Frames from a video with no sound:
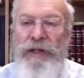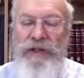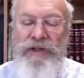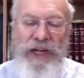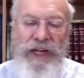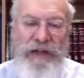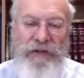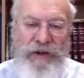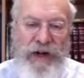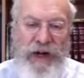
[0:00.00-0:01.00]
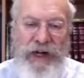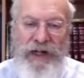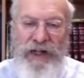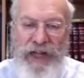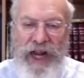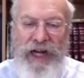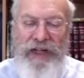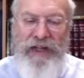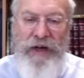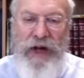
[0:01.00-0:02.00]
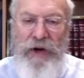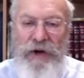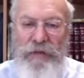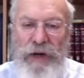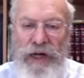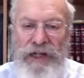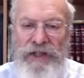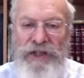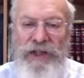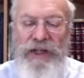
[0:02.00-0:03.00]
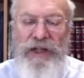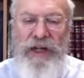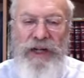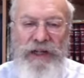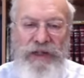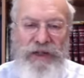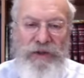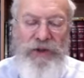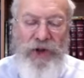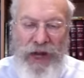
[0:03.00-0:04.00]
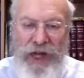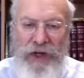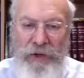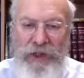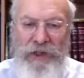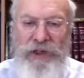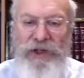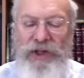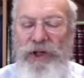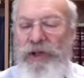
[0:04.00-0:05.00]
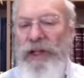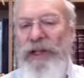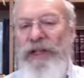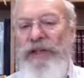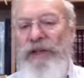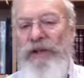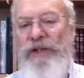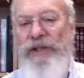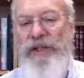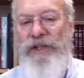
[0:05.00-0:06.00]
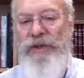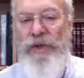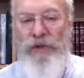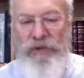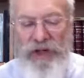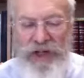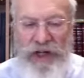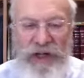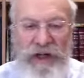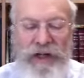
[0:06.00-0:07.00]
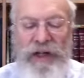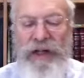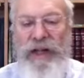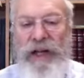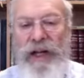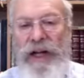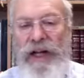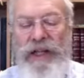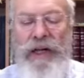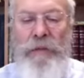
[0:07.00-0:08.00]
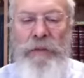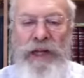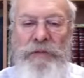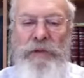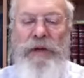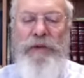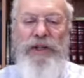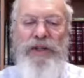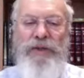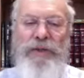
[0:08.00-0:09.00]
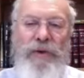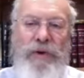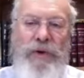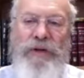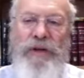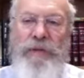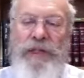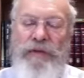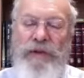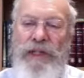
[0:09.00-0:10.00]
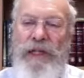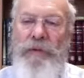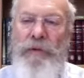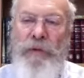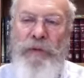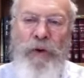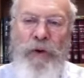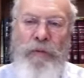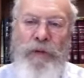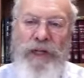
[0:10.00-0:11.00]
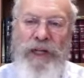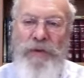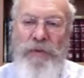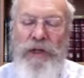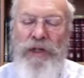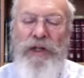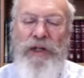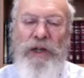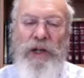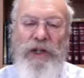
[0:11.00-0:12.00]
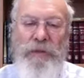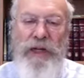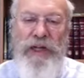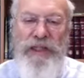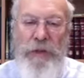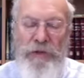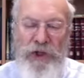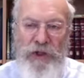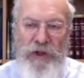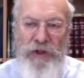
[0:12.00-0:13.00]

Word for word: to sanctify the act in our own minds and to, to hallow it and to show that it's not just an ordinary thing. Uh, and that applies pretty much to all of the mitzvot that we perform, but there's one notable exception,